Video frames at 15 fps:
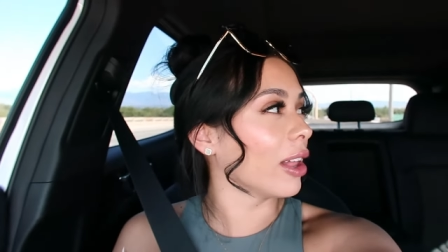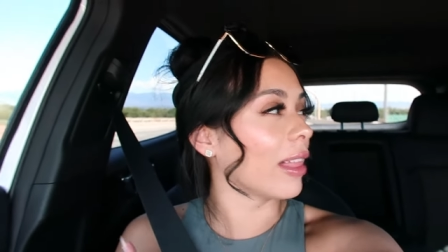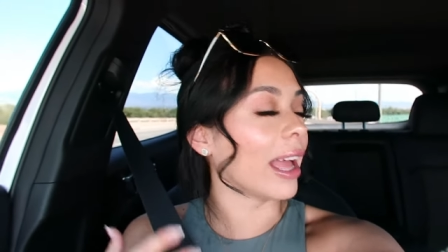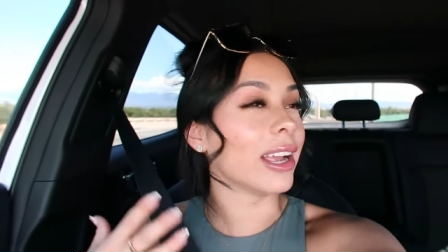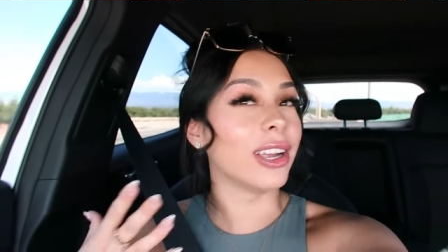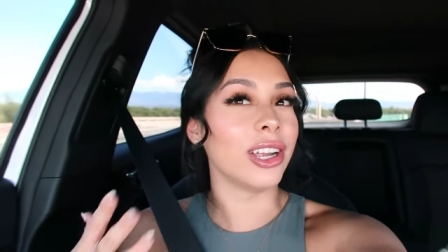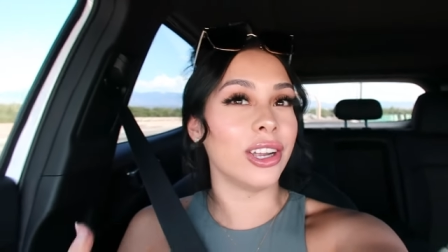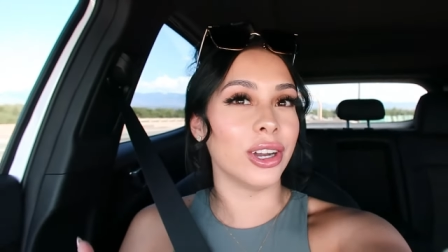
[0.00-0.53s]
feel
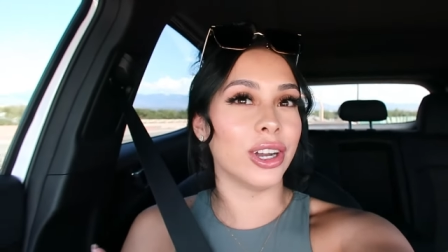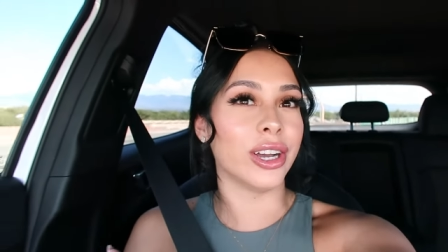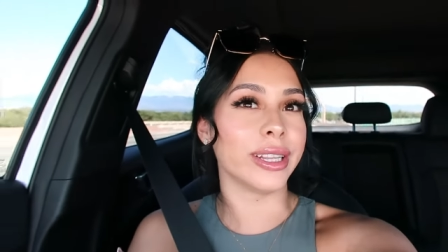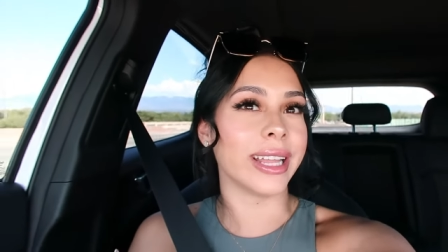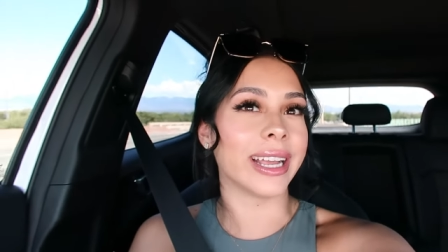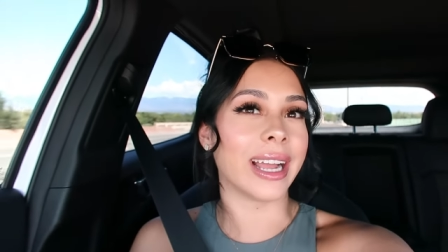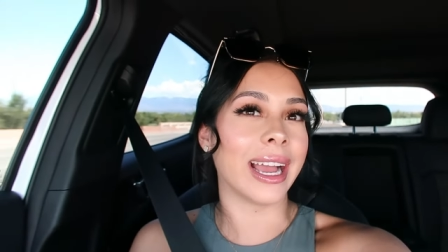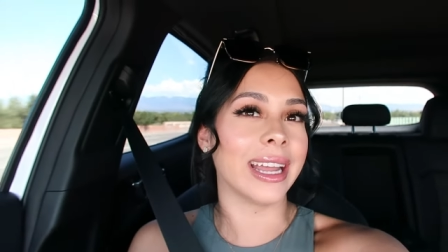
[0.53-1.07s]
like good.
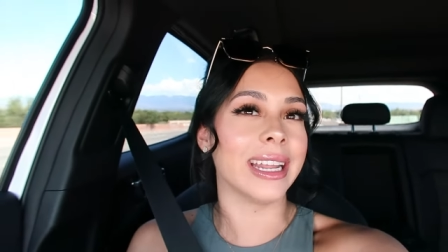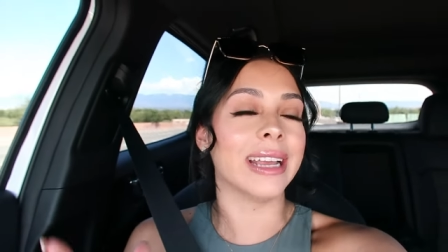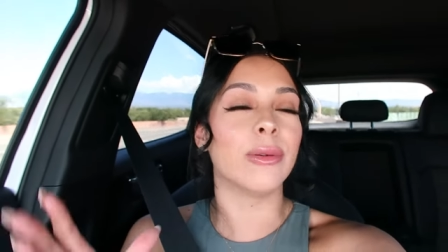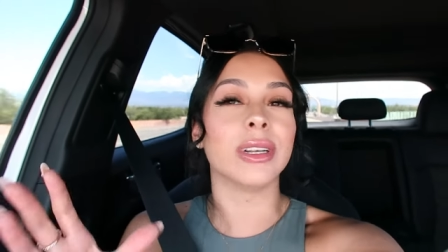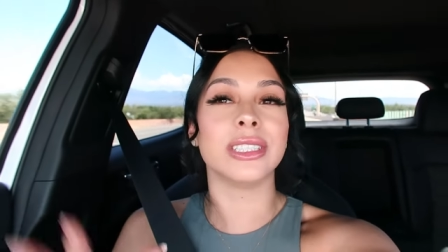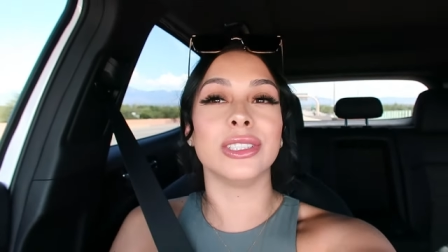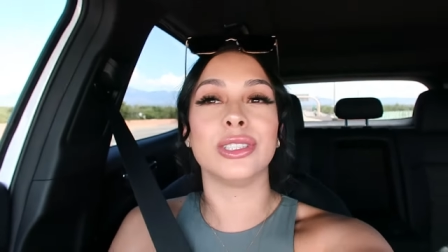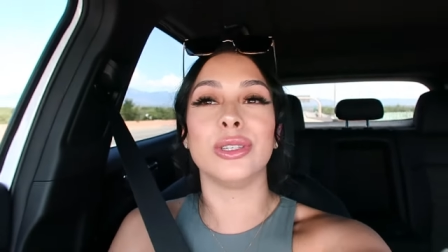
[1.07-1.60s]
Yeah. Like it
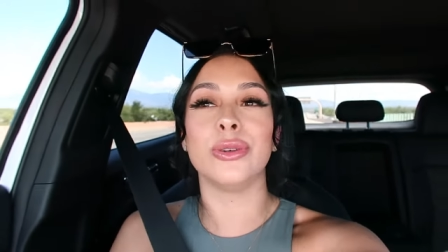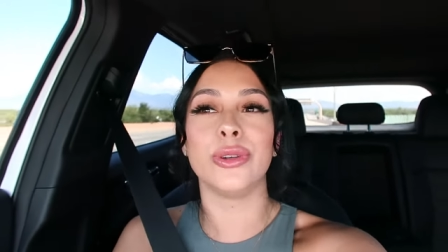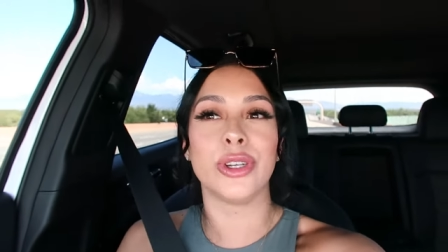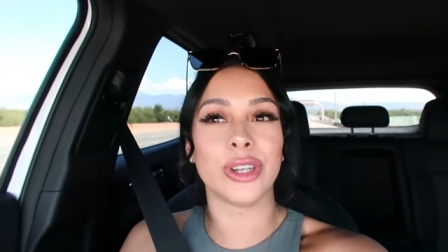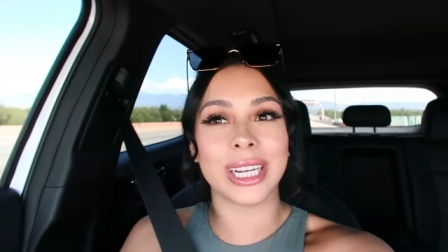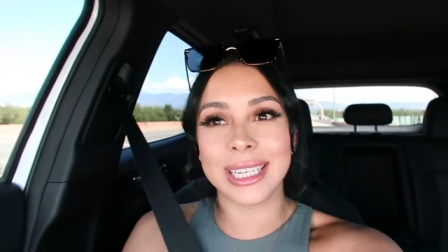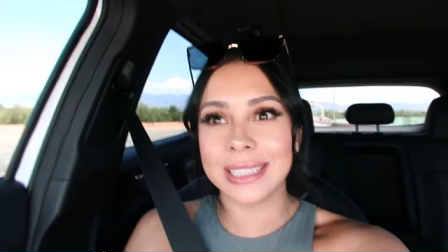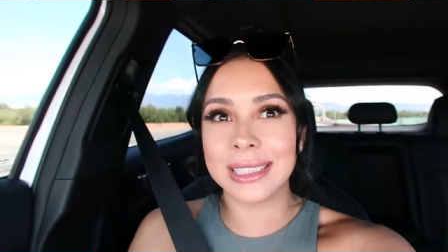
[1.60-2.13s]
wasn't too
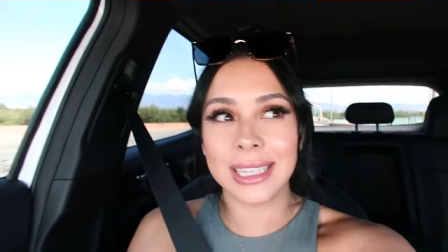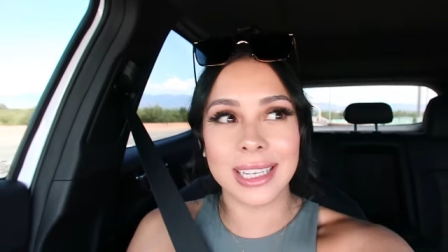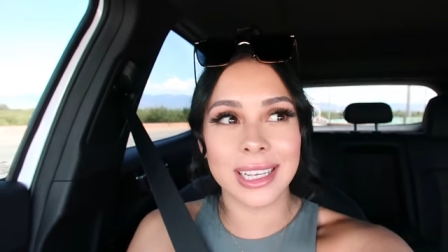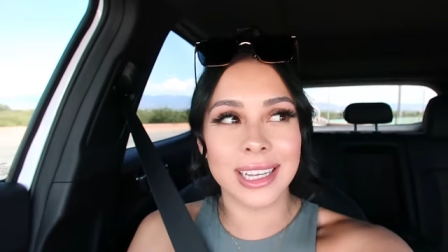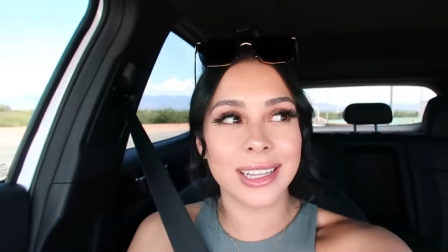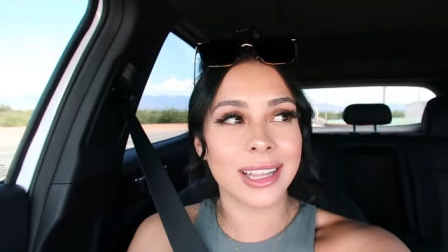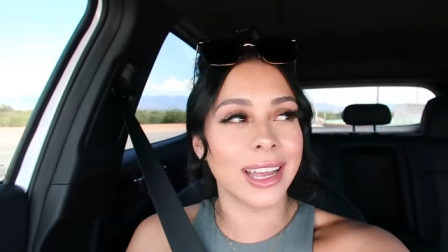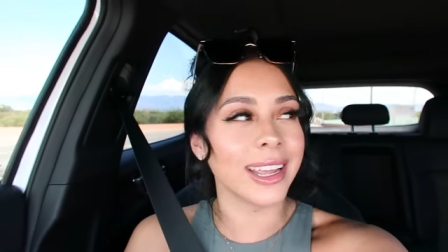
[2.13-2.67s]

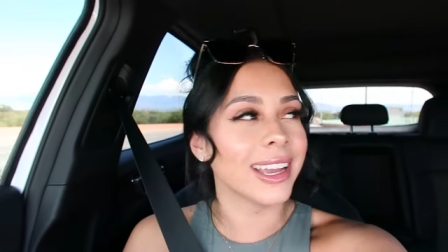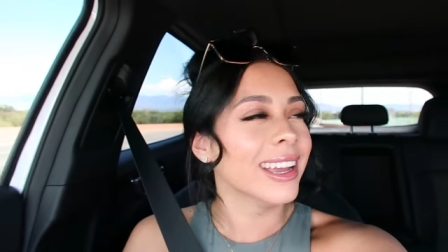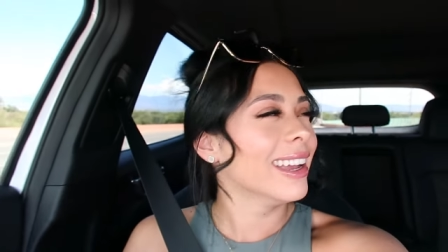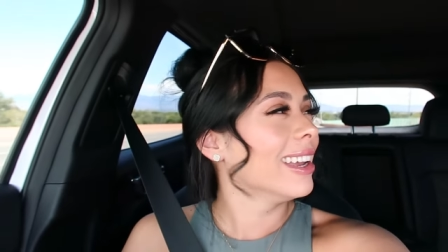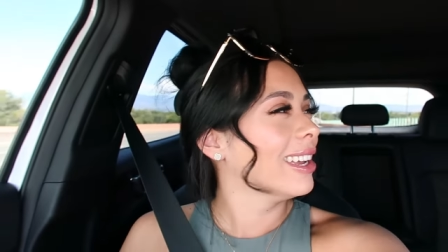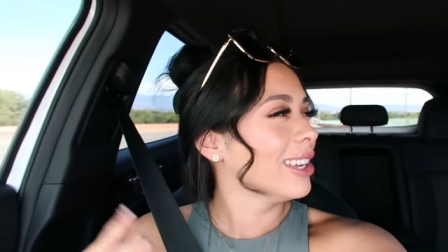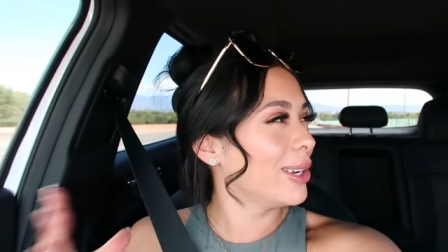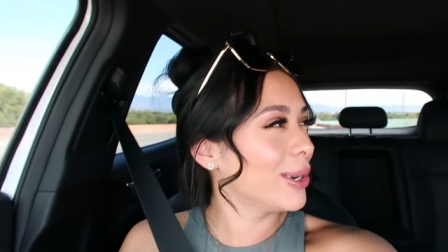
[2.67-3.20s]
greasy, like
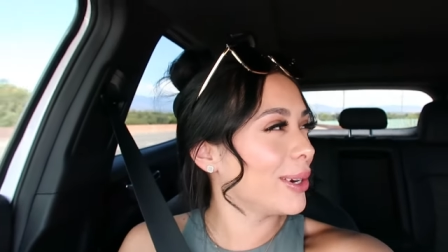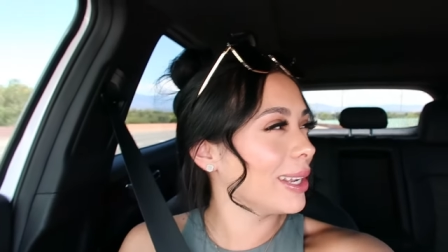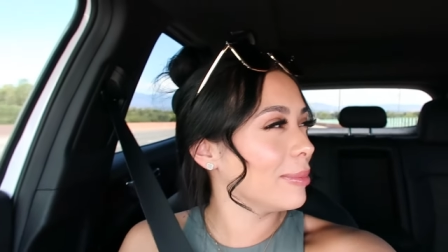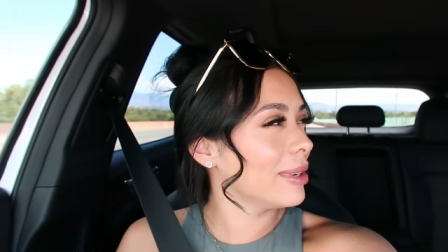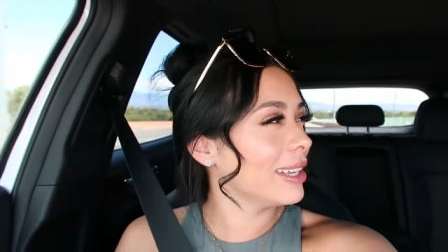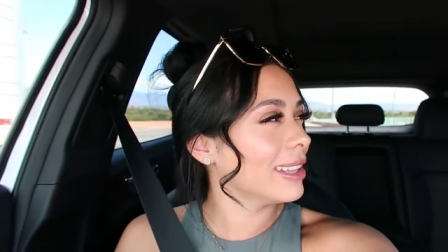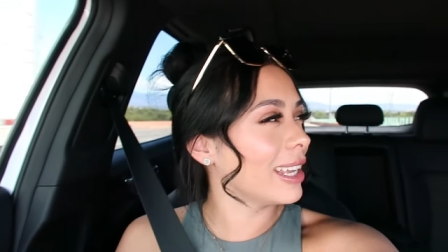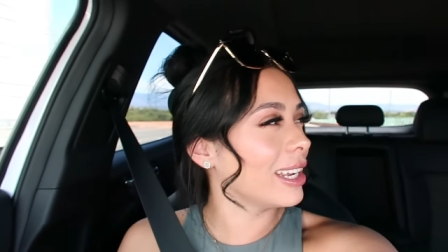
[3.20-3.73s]
you know what I mean?